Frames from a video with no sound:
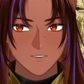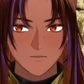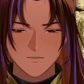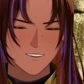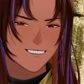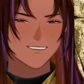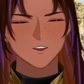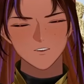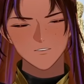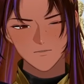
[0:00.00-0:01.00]
But we're not
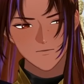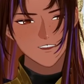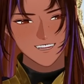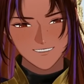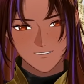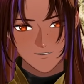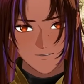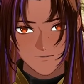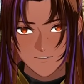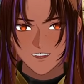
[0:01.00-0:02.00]
here for practical.